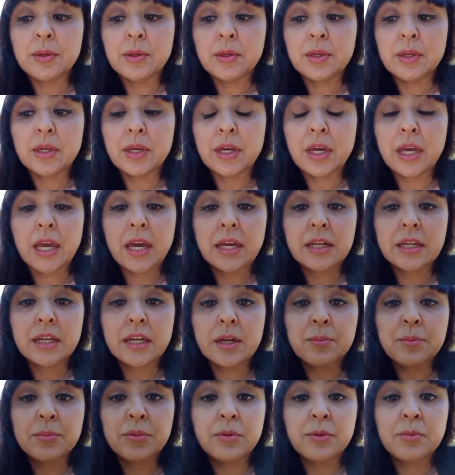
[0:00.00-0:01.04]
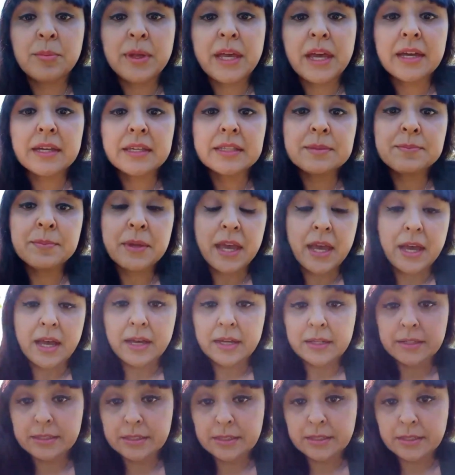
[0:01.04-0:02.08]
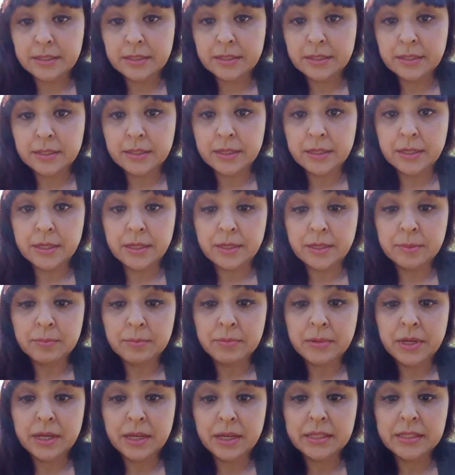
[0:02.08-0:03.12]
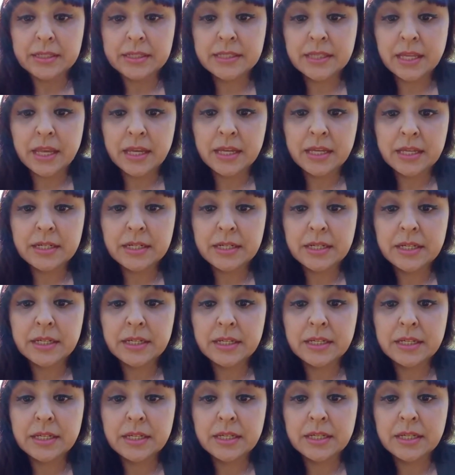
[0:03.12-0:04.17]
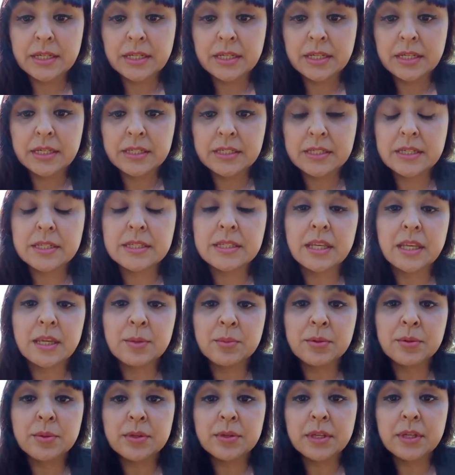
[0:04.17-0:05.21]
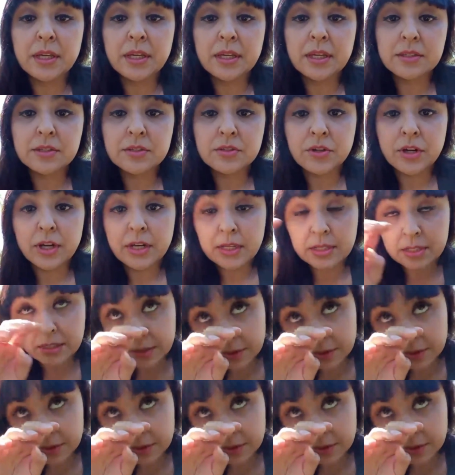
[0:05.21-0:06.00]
I had a couple bags packed. My son is disabled. He has a trach in his